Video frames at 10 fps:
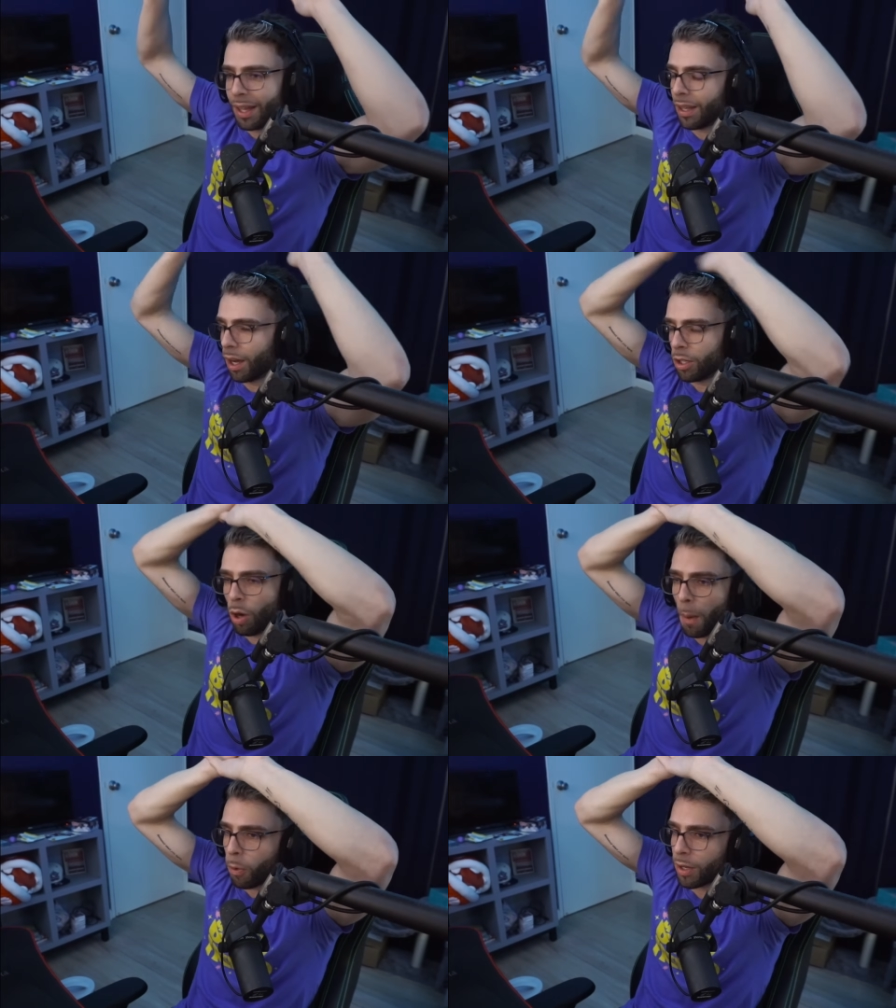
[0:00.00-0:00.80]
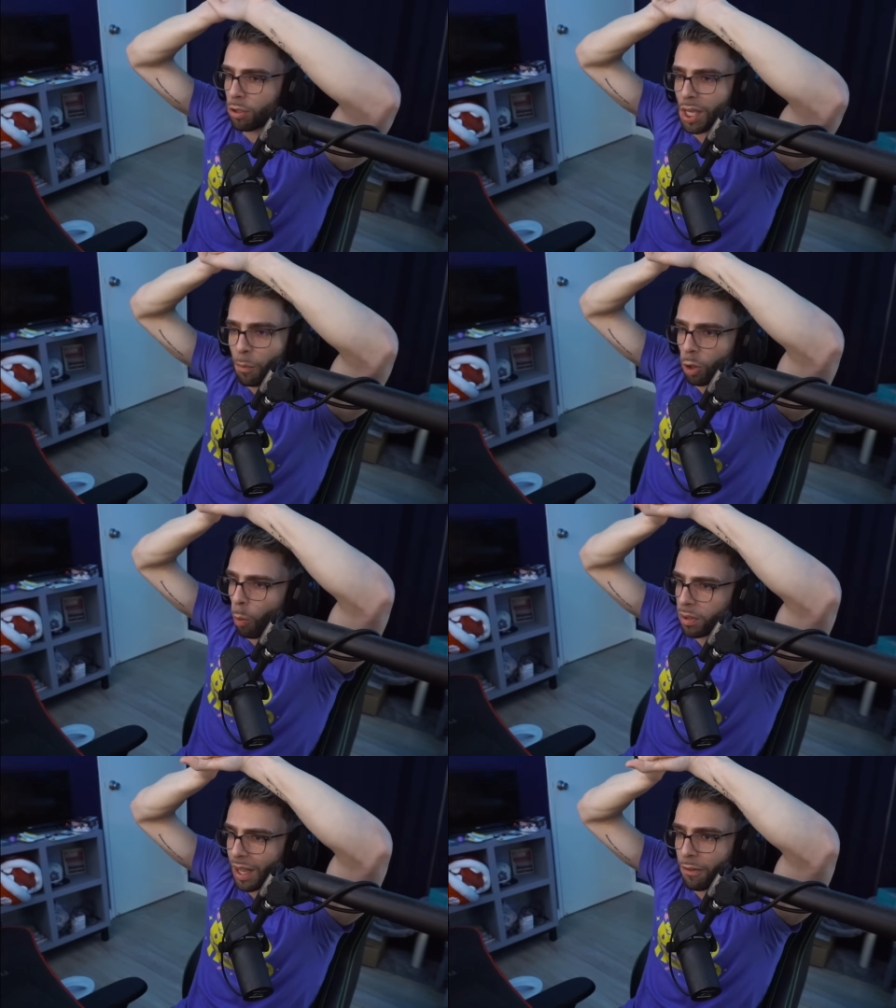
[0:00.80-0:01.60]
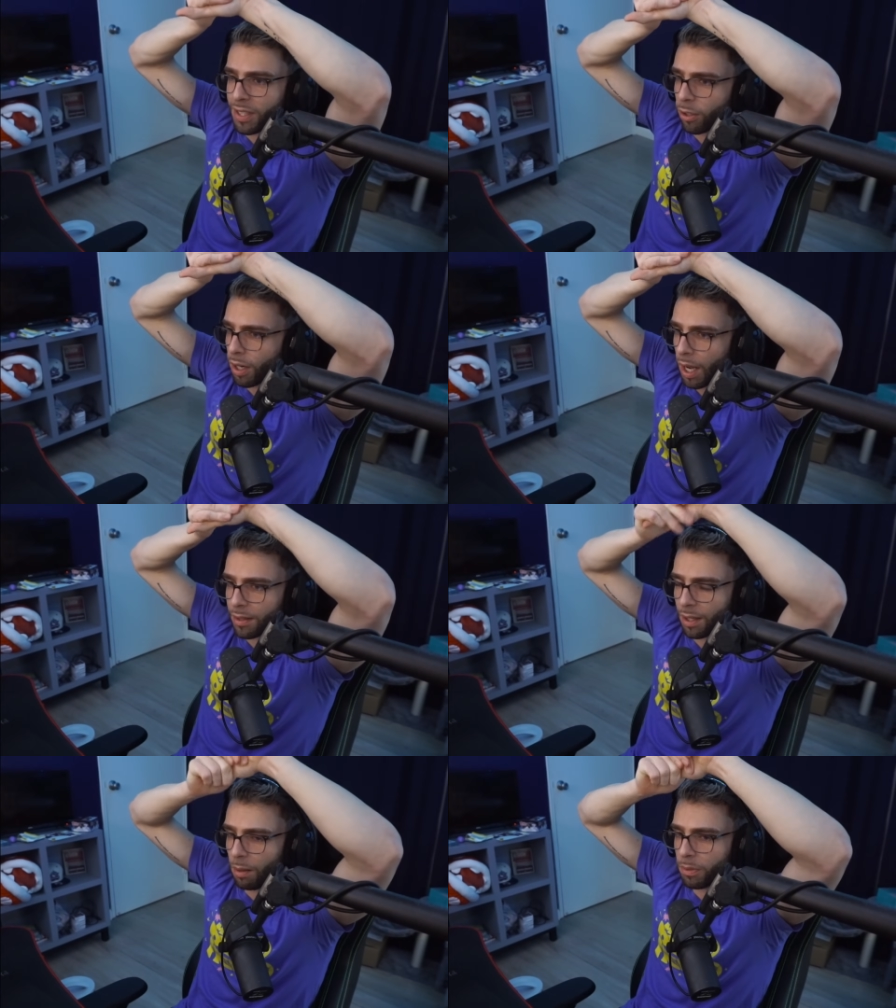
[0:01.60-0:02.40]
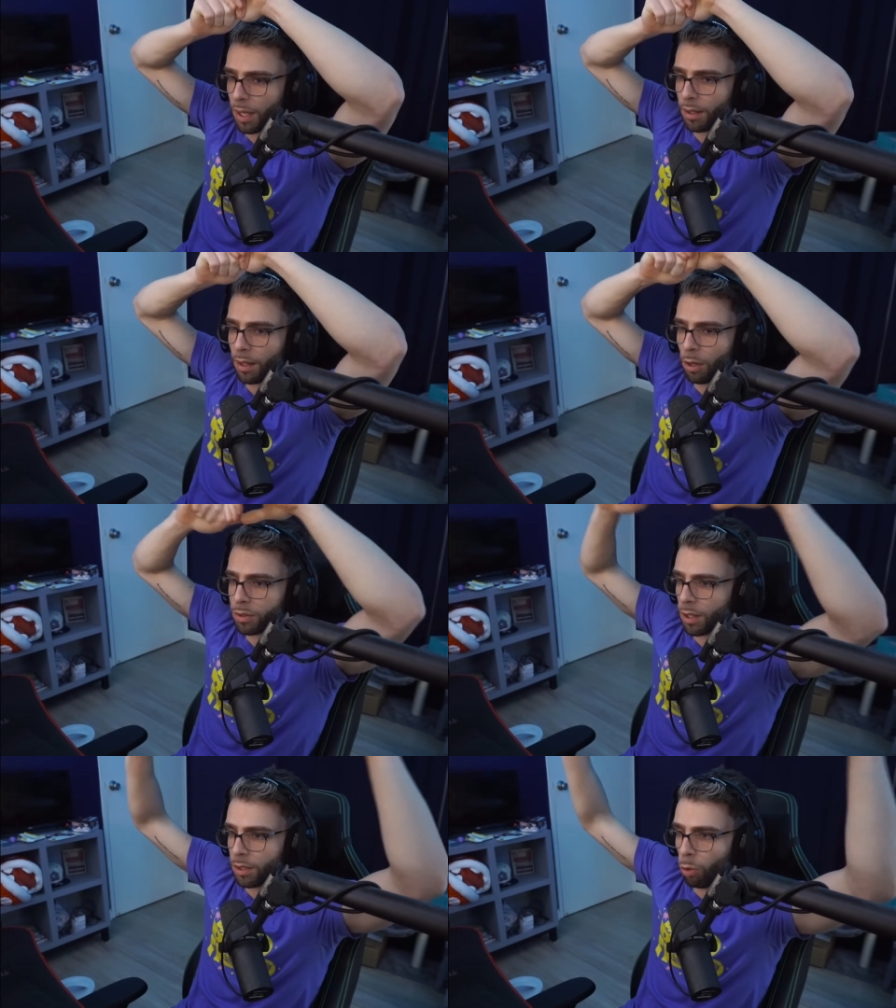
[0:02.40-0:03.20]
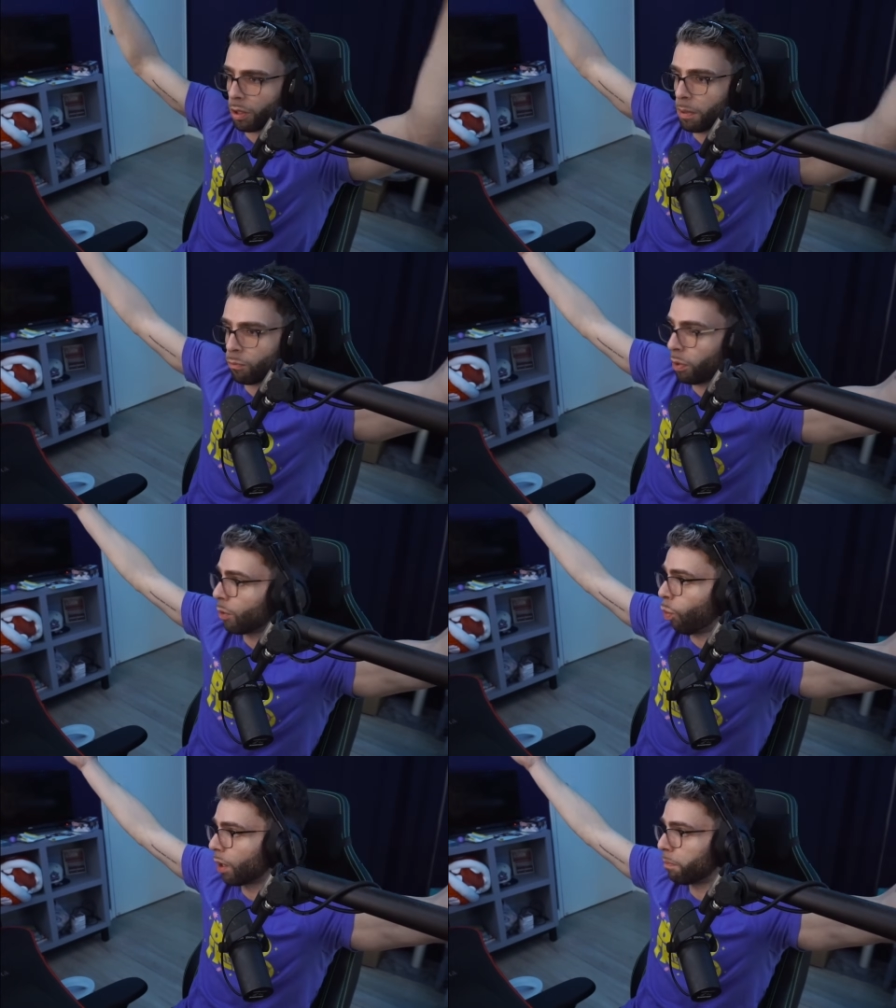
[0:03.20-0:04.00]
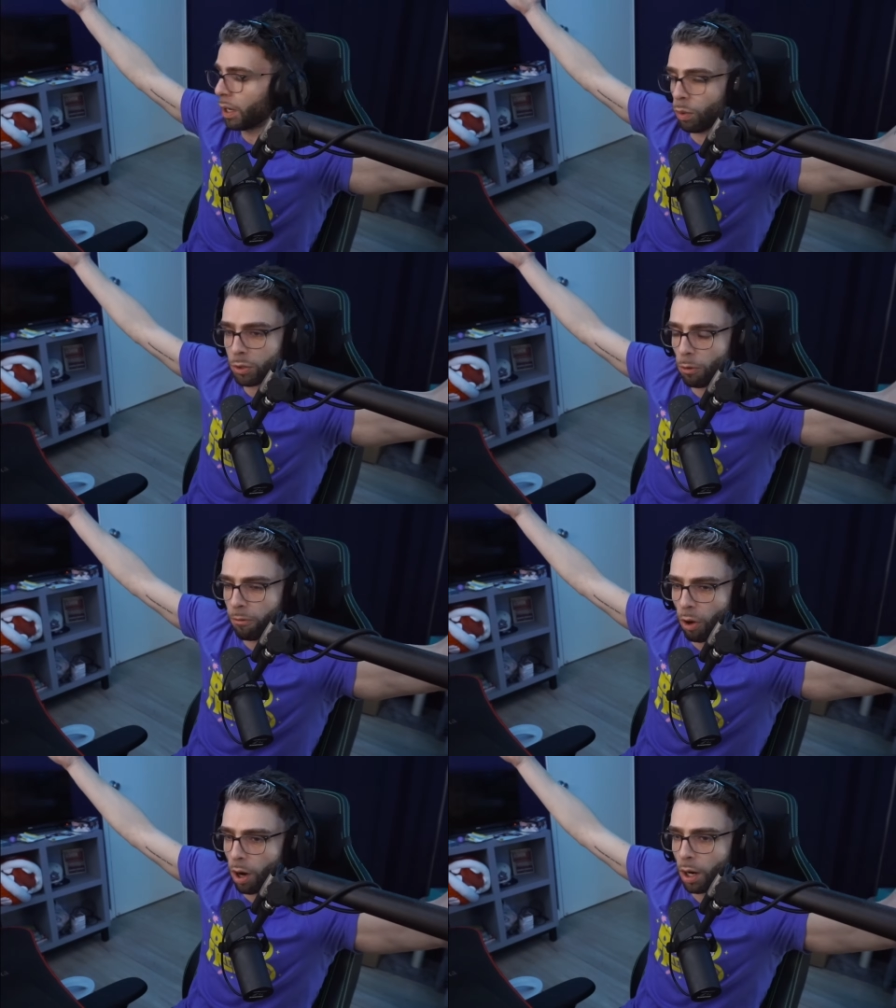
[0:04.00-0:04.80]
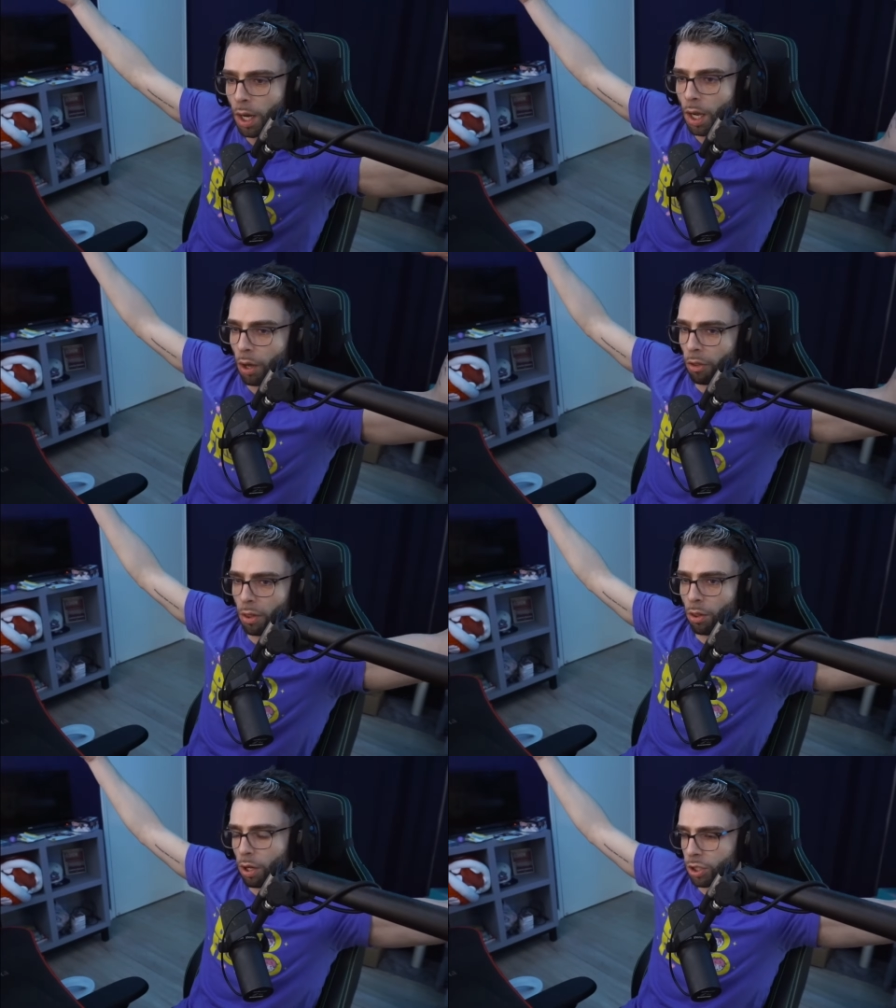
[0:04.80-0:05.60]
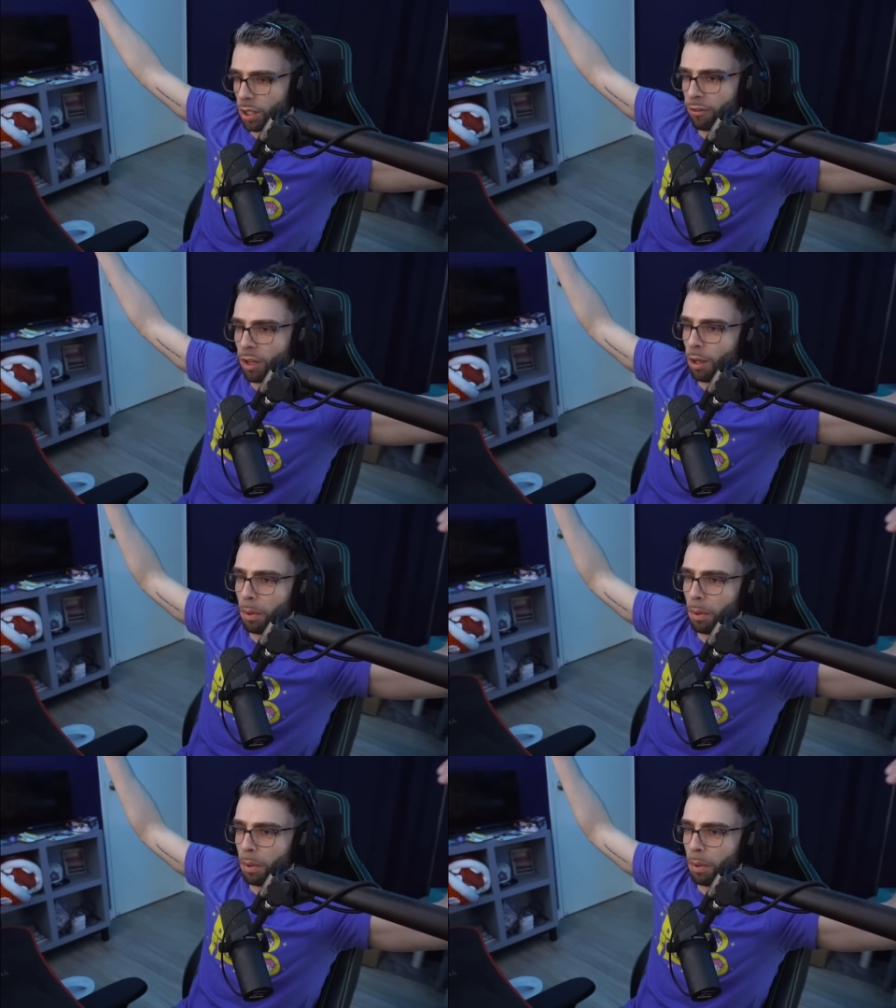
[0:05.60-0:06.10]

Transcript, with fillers: Yeah, you upgrade your team with almost every single content update. You know, it's, it's only been really one big one so far, other than the launch stuff.